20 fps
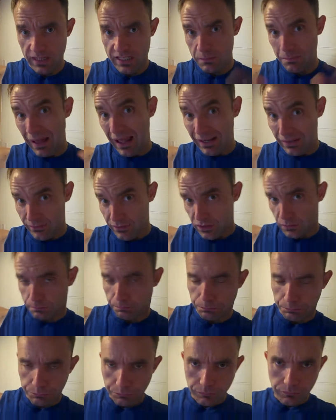it's a balance.
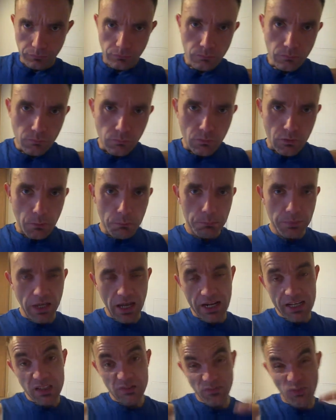
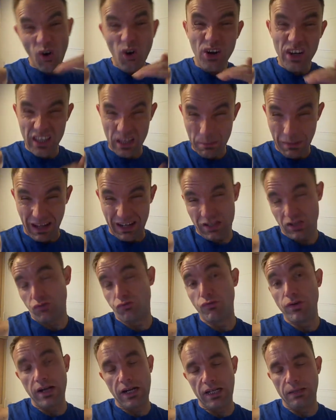And it's finding the
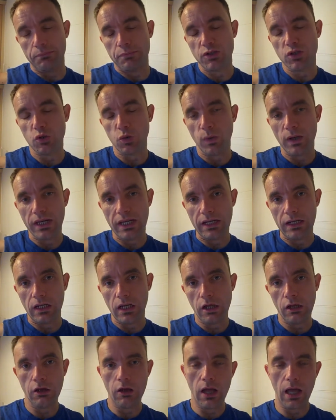balance really between
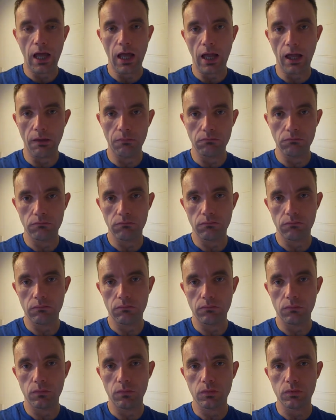
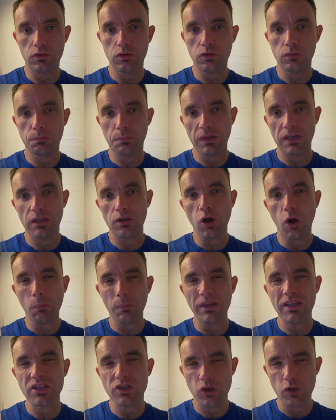um, not
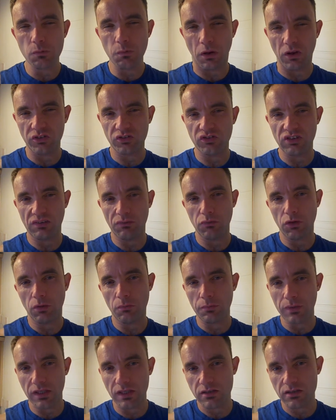being too positive,
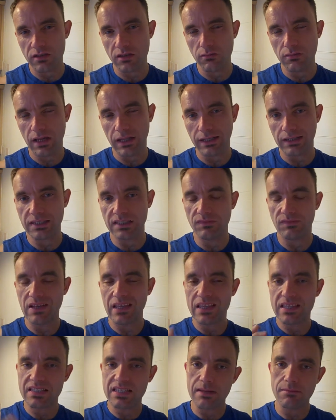not being too negative.
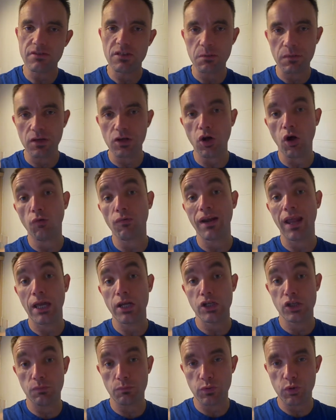Now, there seems to be a
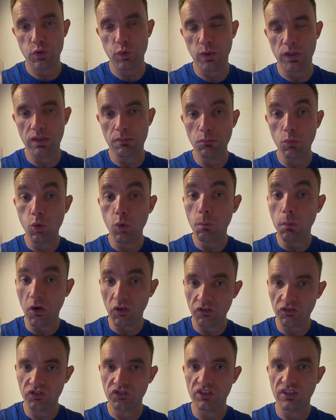correlation between the more
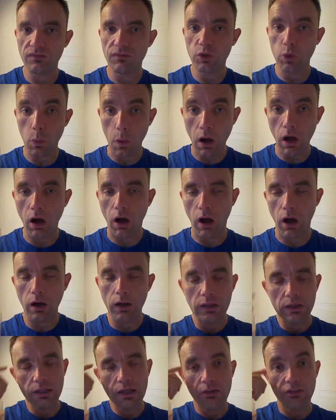positive you
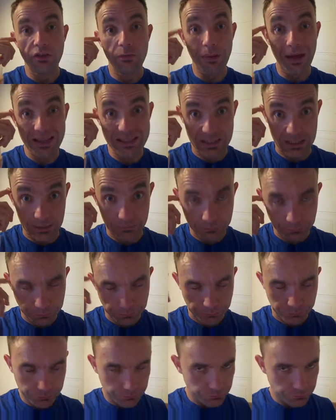are, the better,